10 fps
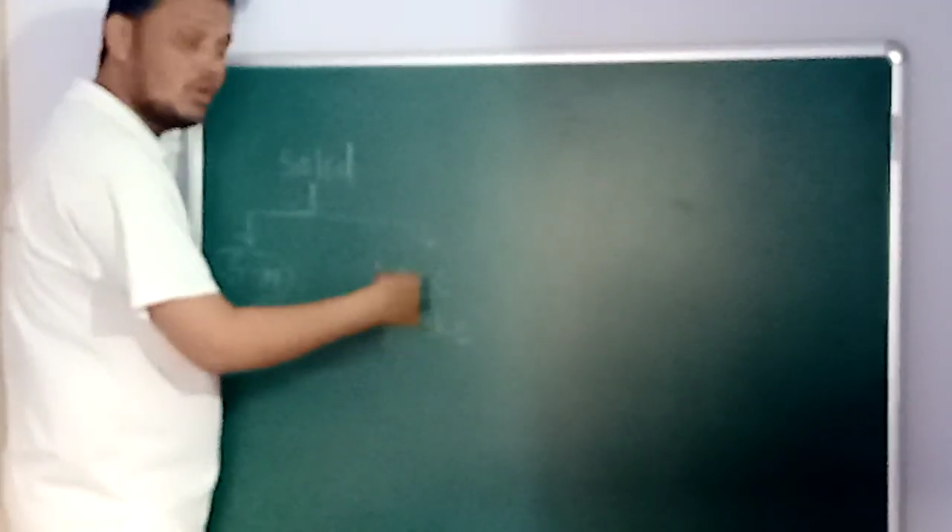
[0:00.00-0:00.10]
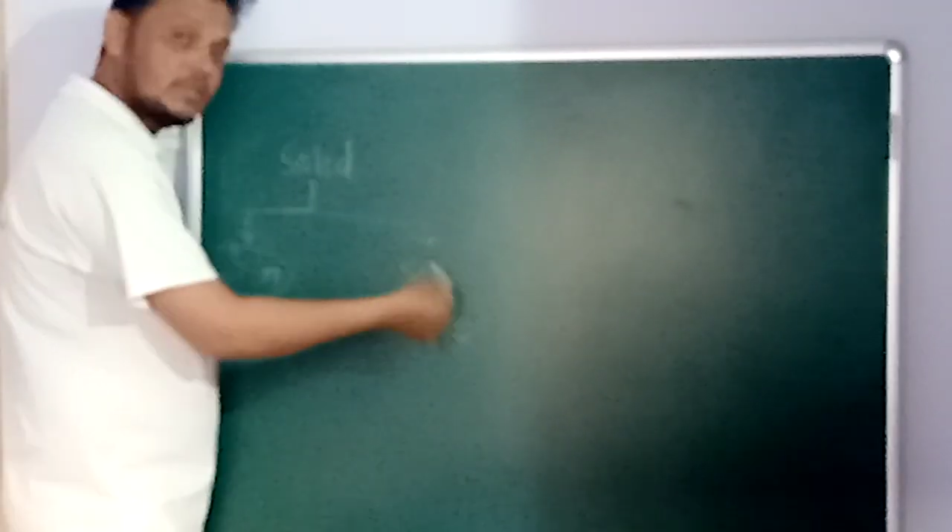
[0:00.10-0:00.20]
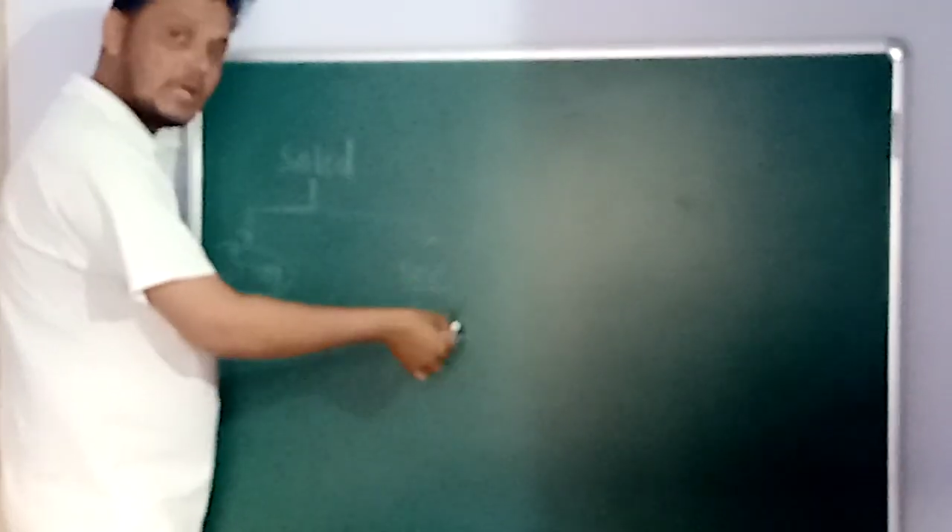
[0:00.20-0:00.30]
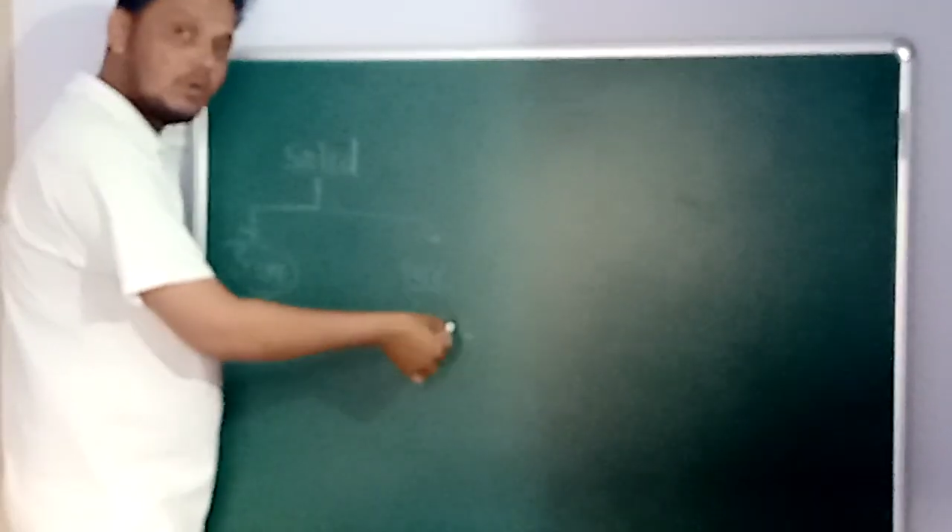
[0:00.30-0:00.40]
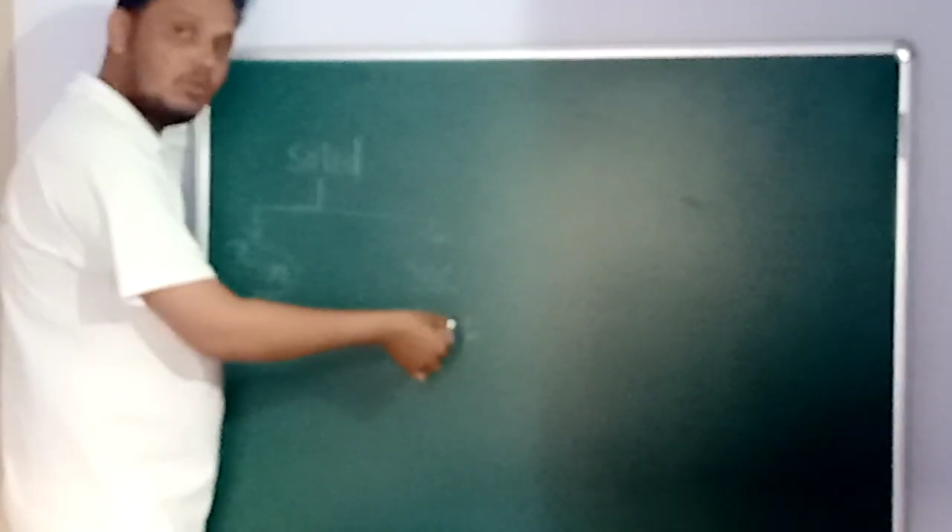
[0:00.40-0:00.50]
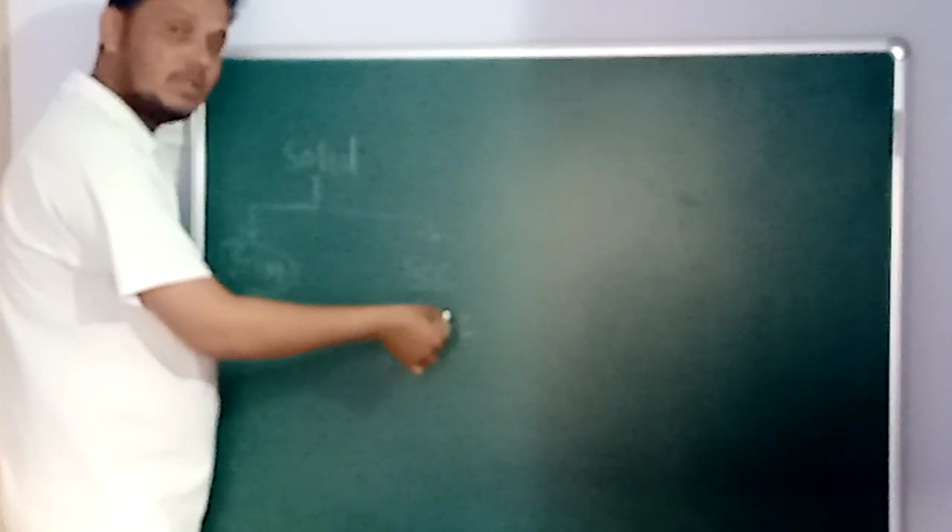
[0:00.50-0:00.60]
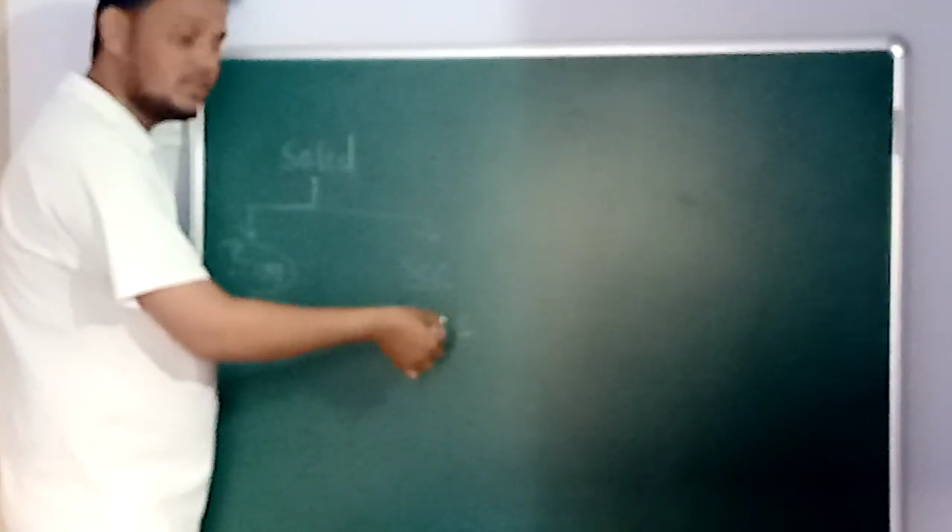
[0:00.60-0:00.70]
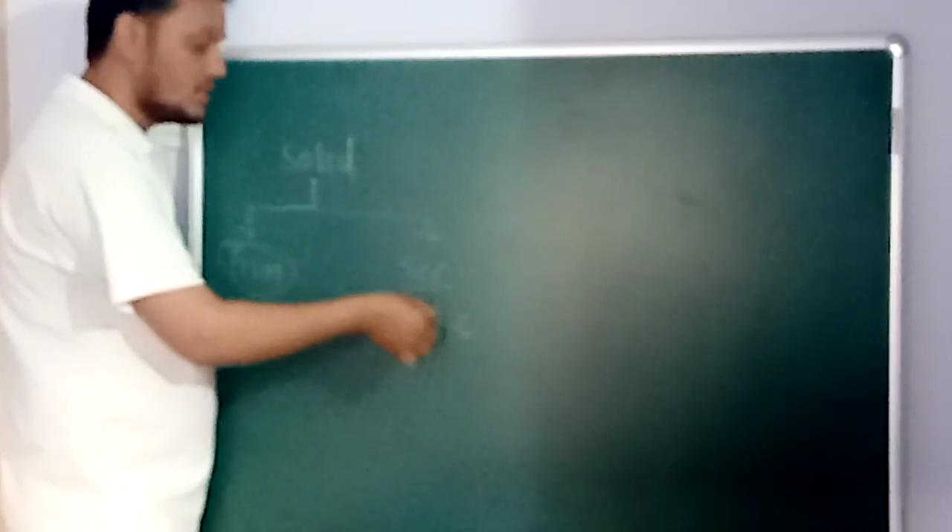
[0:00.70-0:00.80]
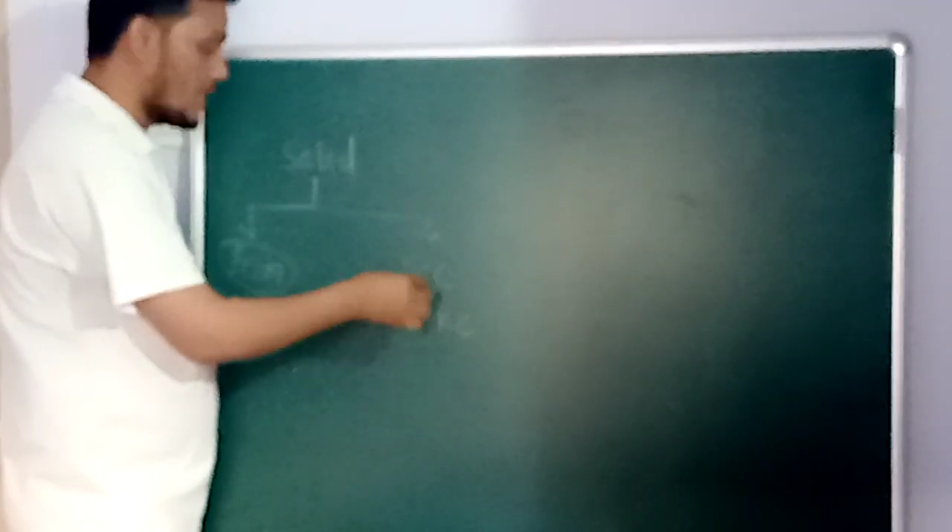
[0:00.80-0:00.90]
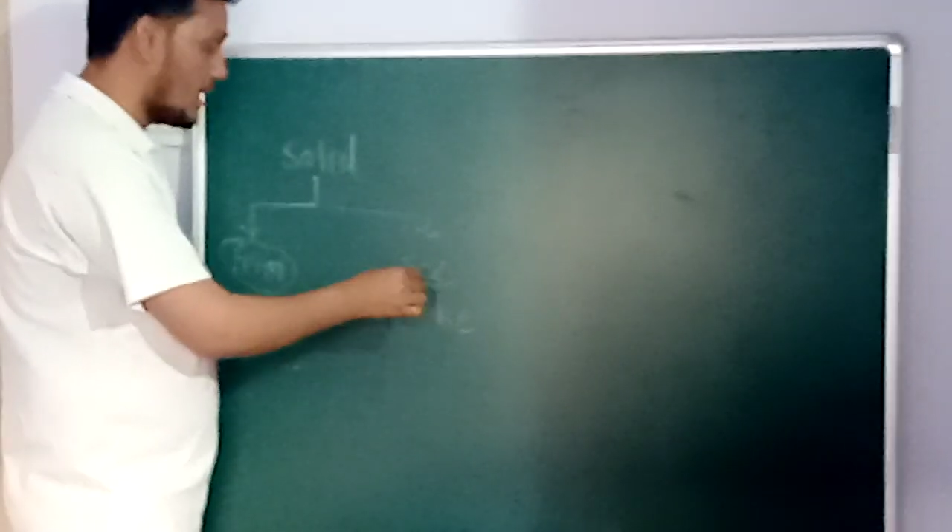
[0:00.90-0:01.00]
or charcoal is
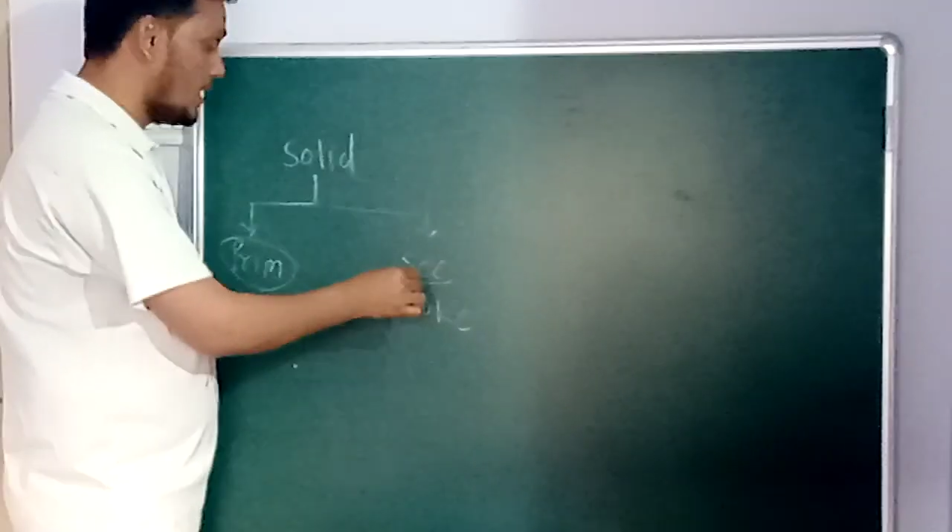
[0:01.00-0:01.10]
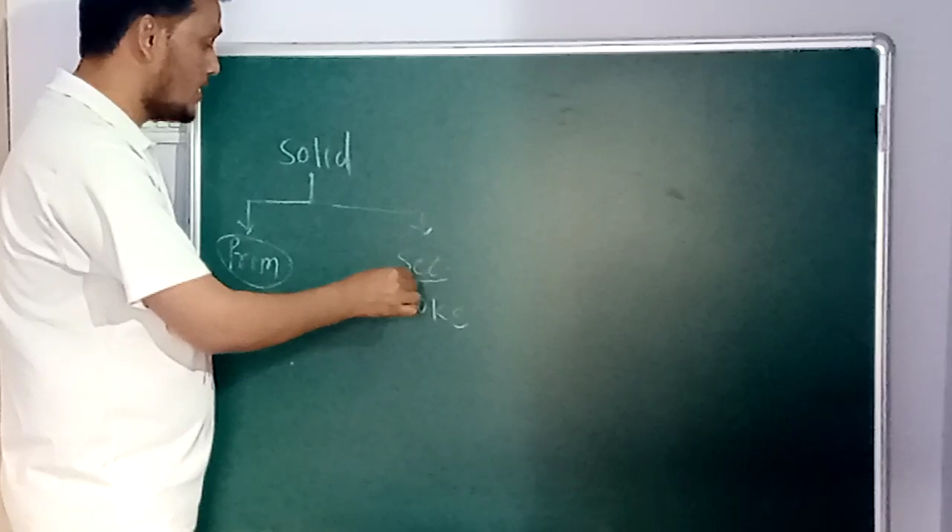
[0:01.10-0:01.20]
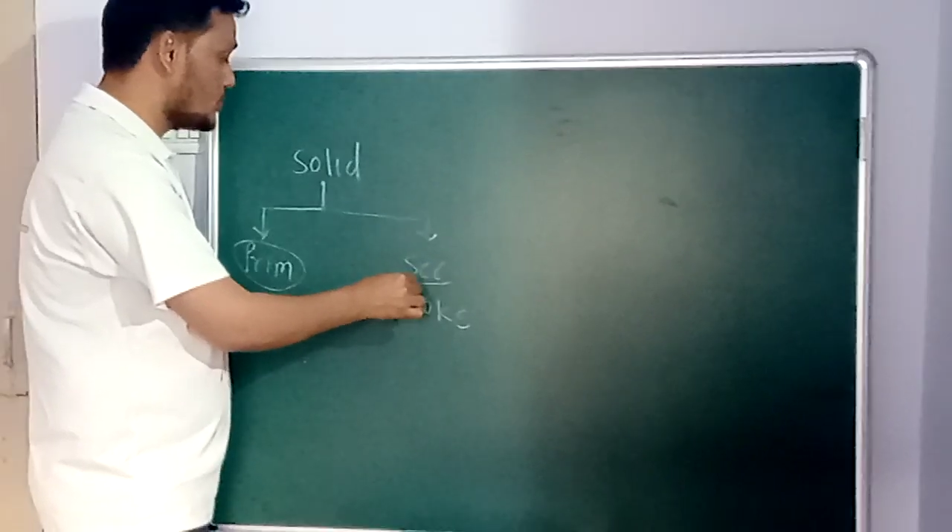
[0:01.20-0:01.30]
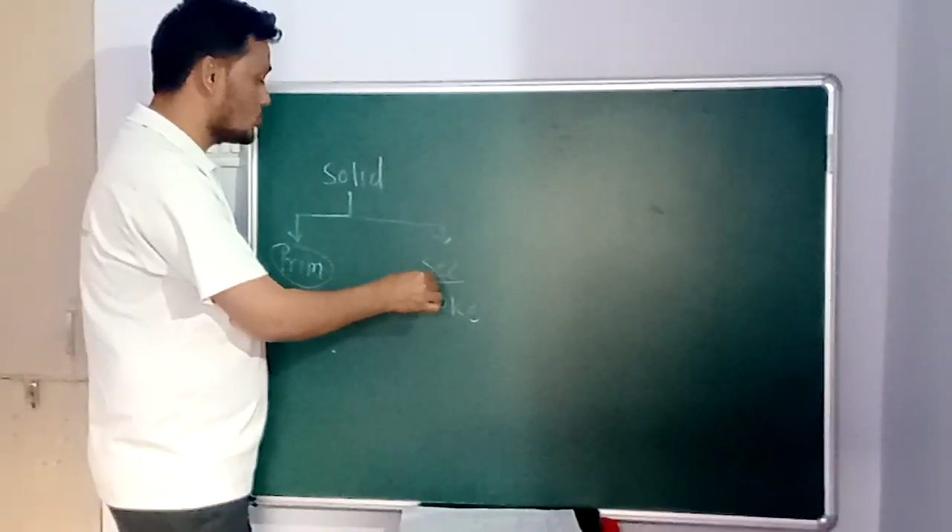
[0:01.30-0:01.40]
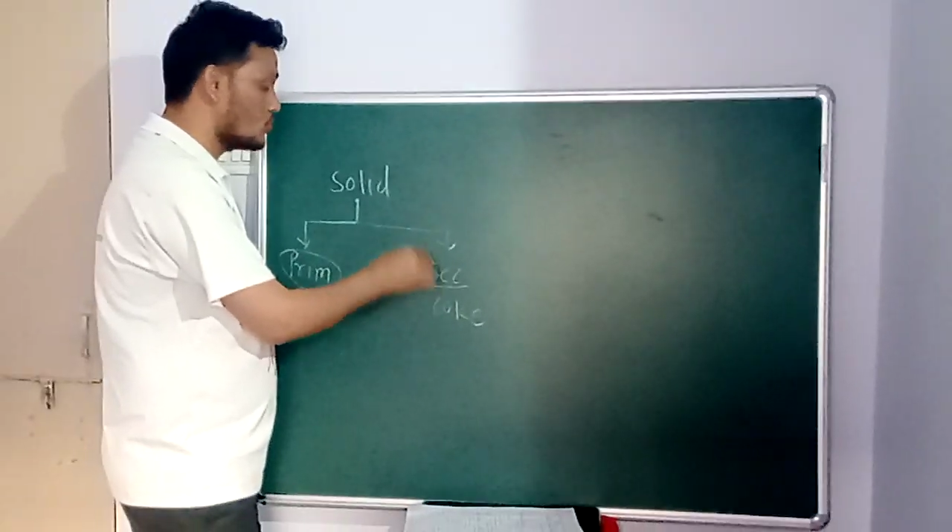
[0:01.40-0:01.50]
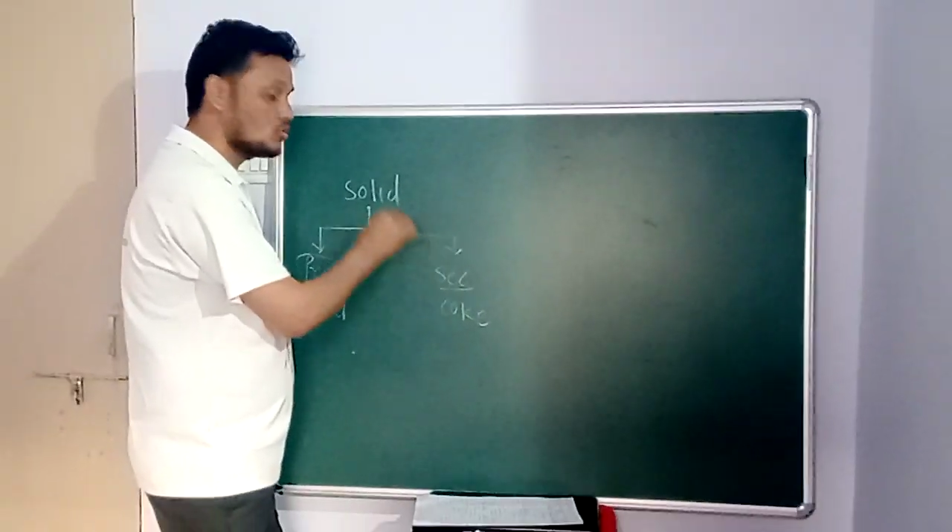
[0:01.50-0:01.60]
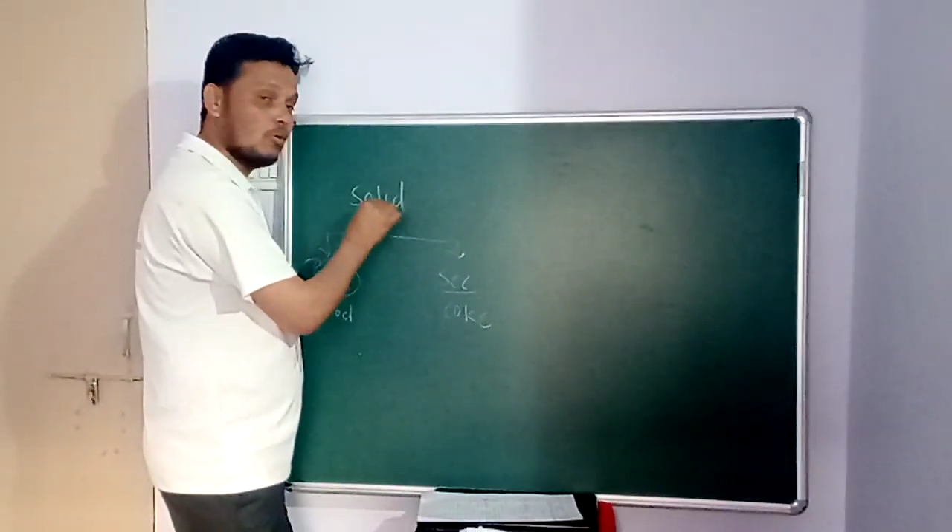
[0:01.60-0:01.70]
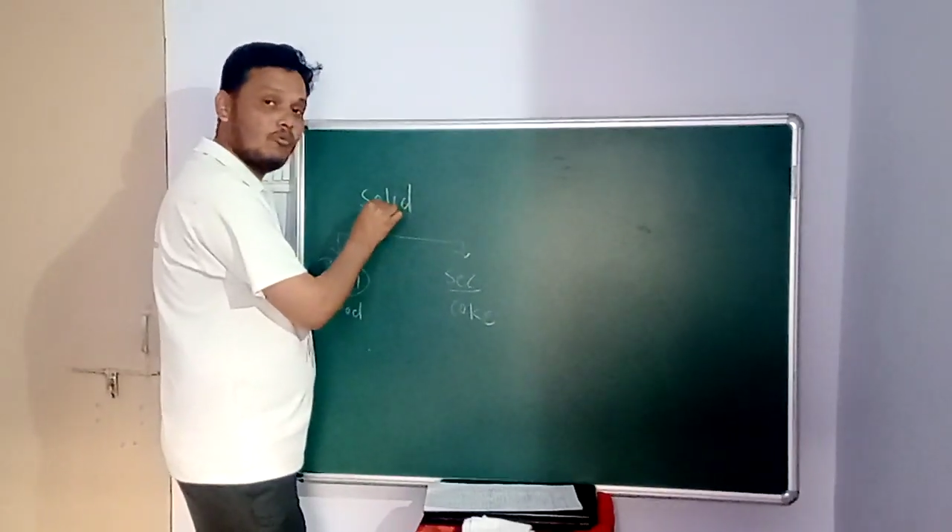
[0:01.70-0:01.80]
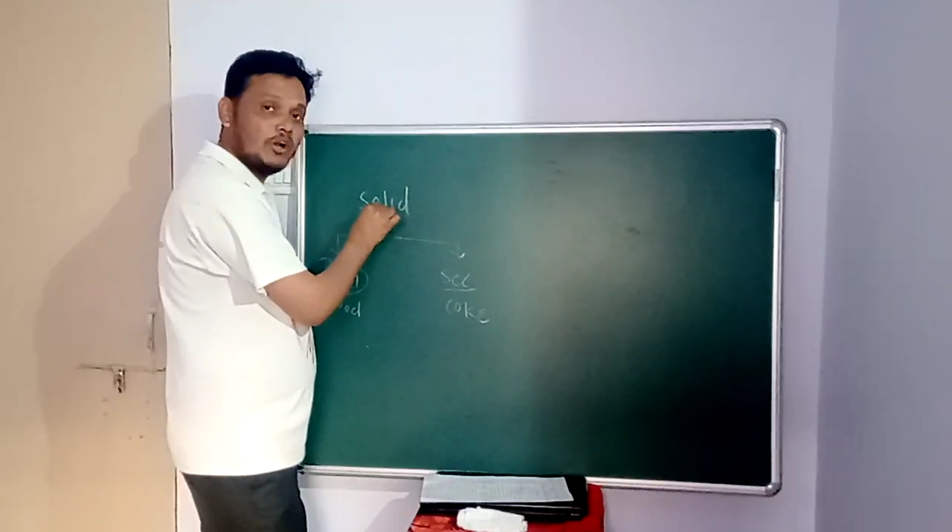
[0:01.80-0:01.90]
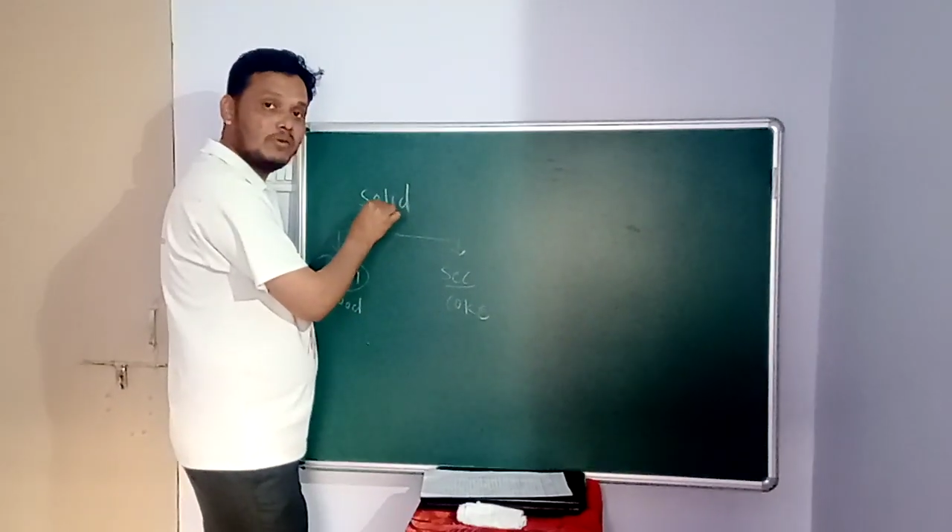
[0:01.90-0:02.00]
the secondary source of what?